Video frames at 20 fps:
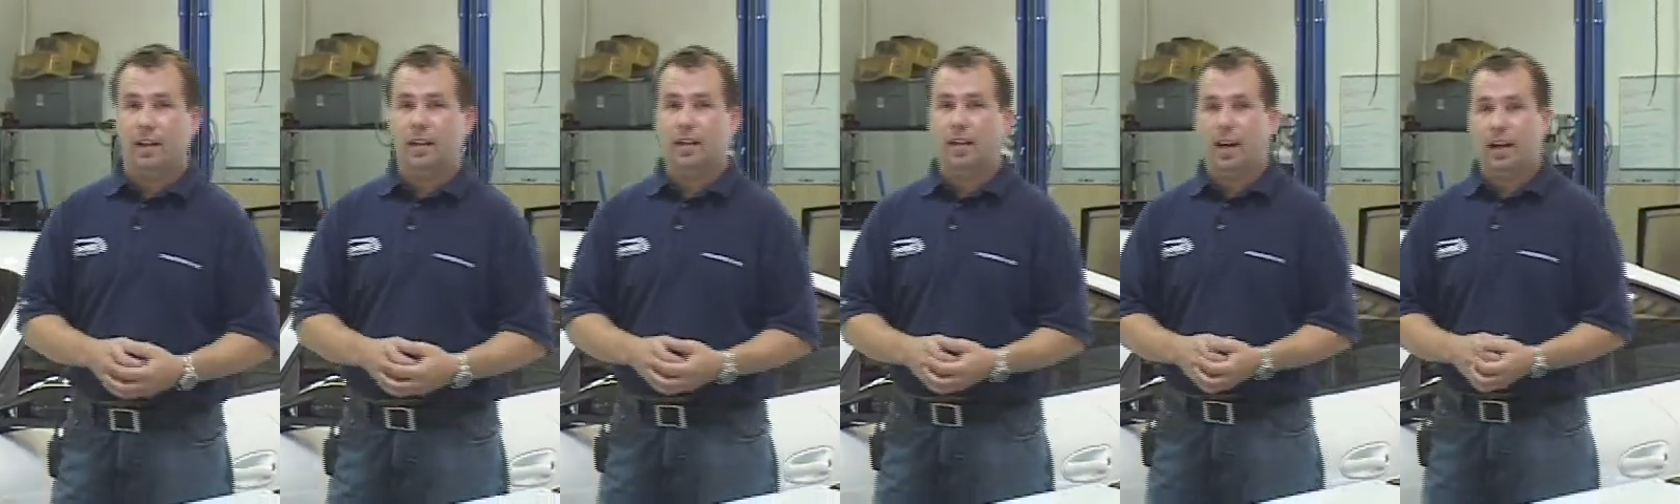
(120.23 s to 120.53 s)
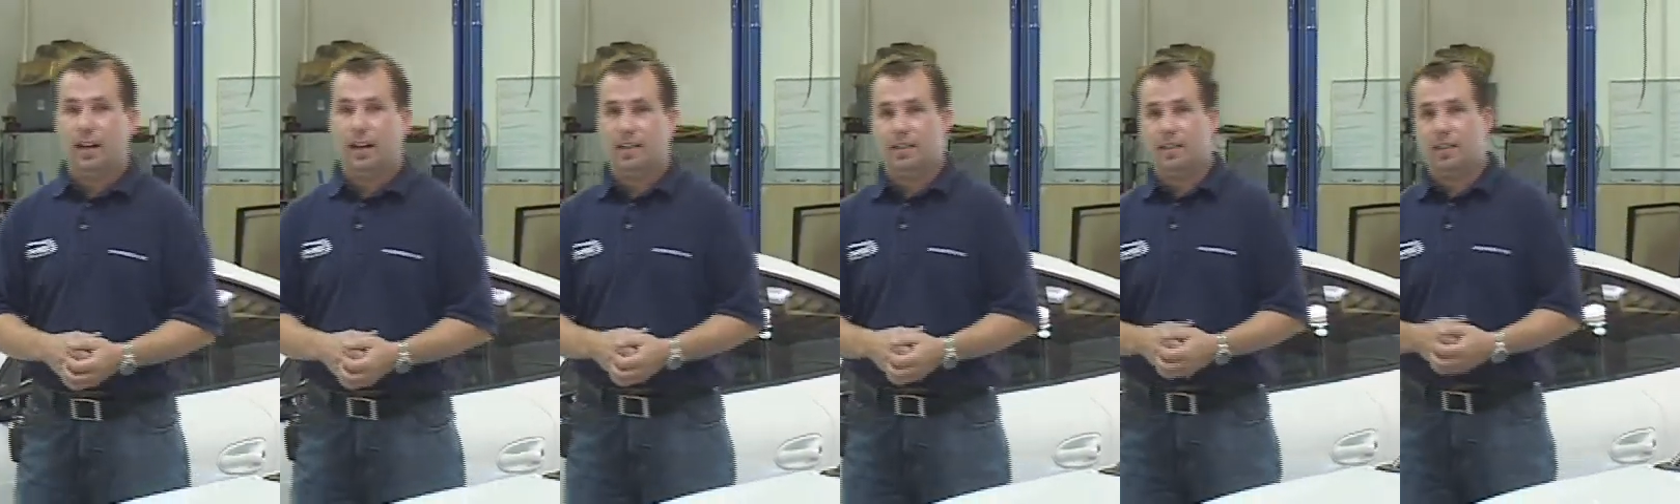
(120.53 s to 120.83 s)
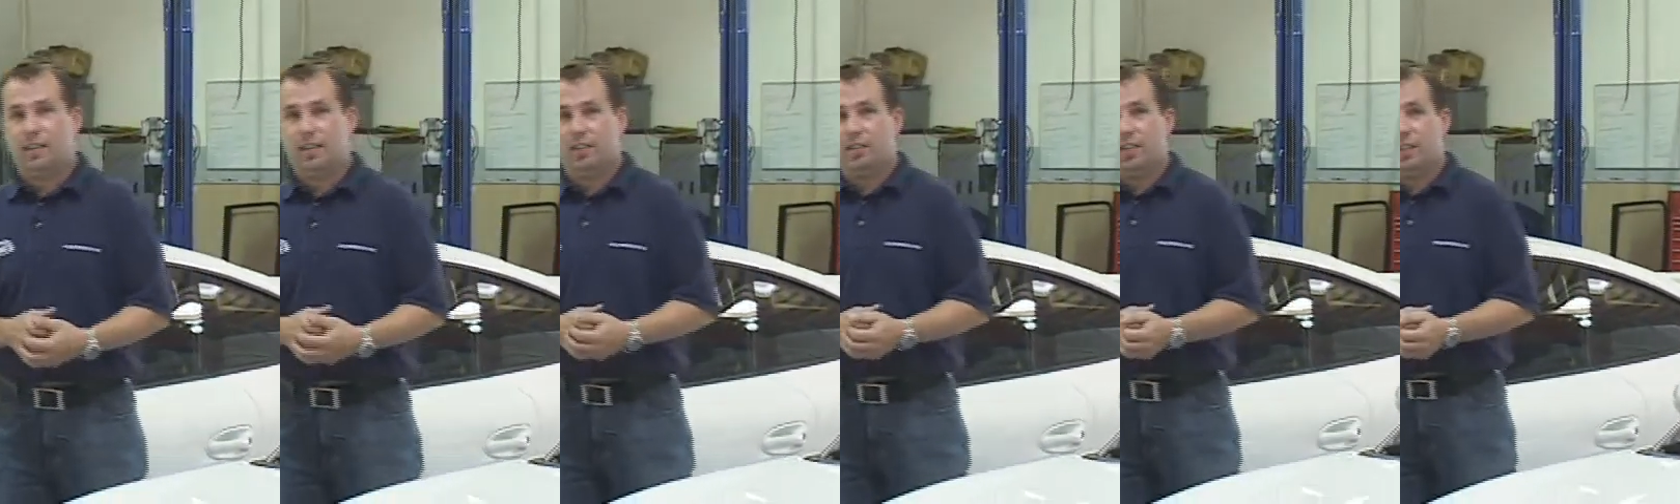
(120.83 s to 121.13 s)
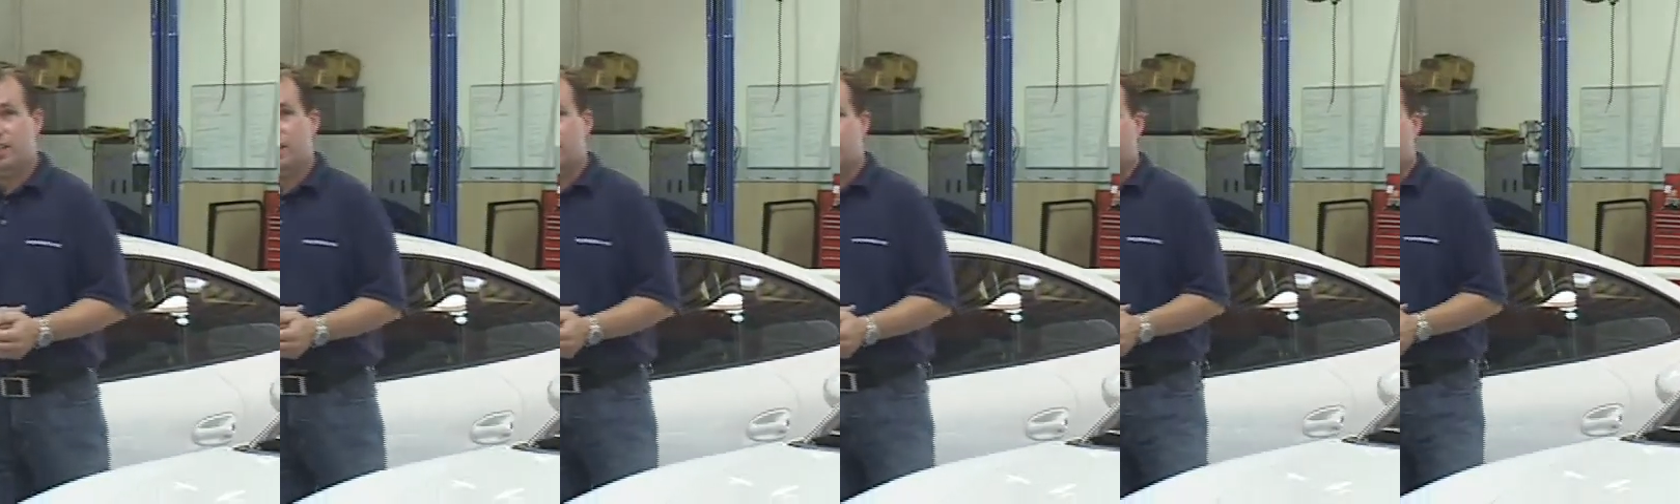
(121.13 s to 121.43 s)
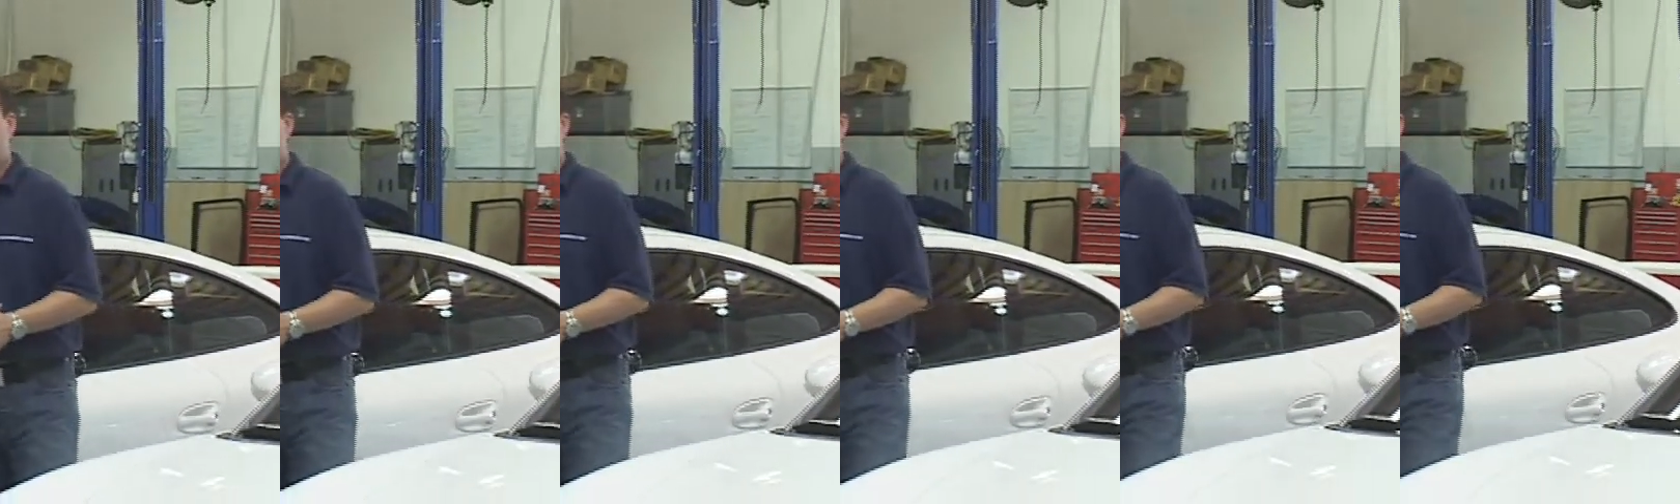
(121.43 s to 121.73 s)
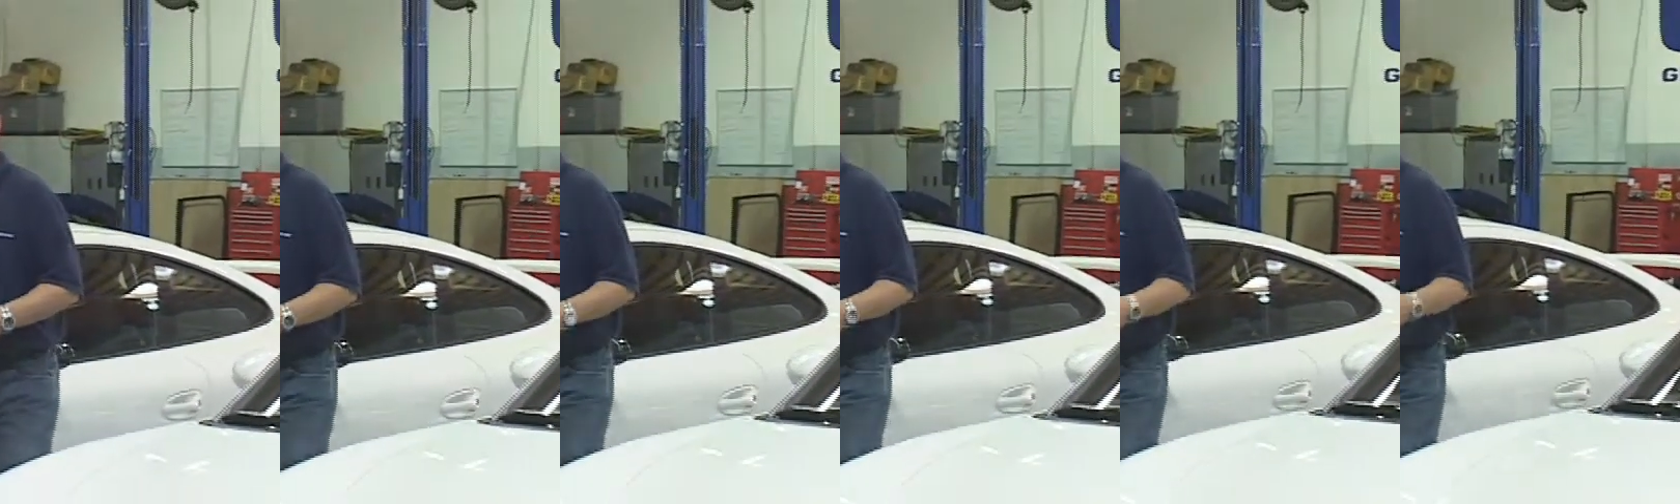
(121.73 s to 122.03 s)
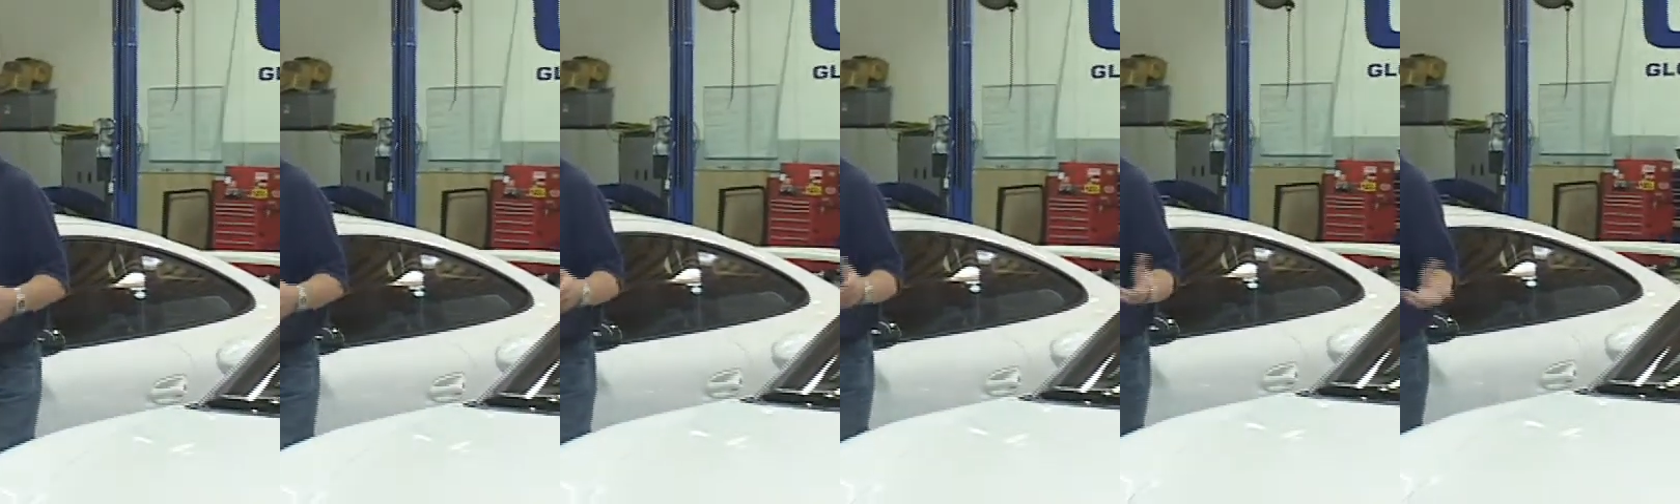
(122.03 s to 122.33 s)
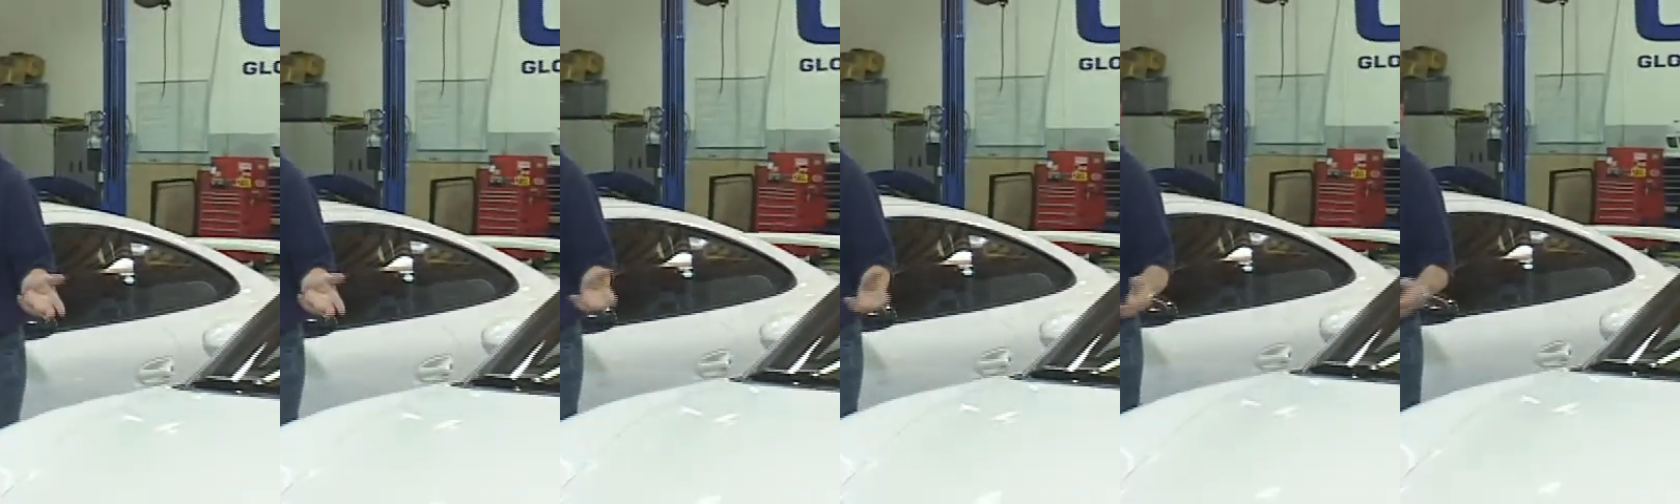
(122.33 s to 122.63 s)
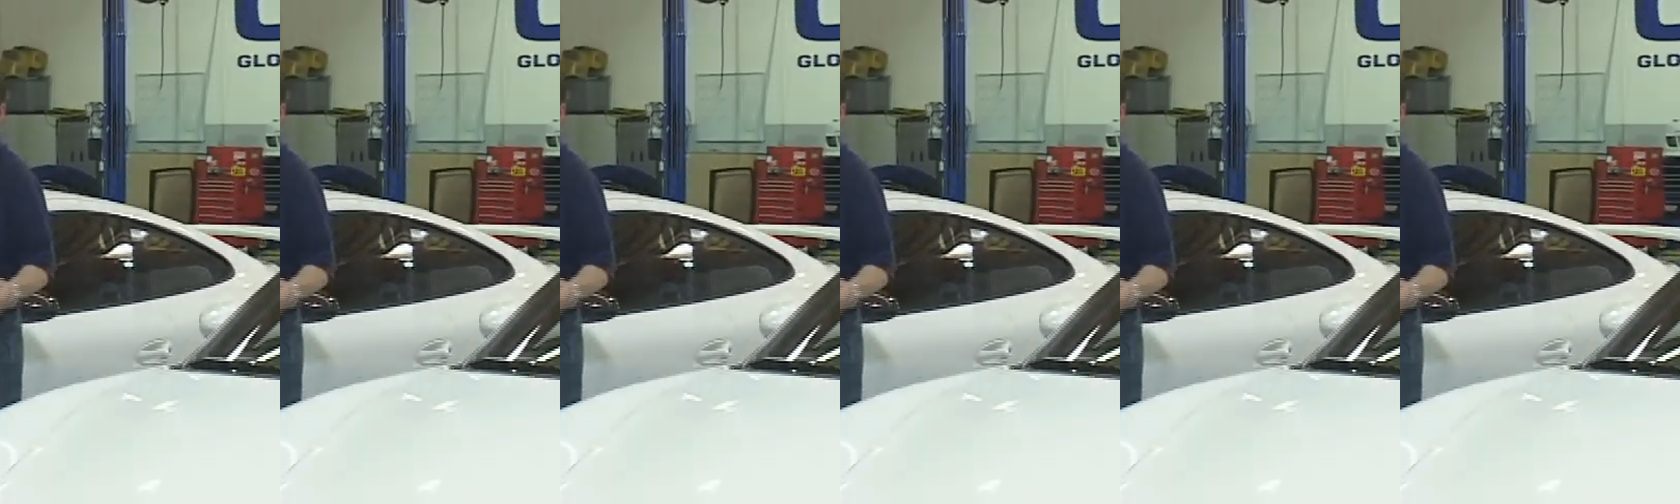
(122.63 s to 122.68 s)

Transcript: 996 GT2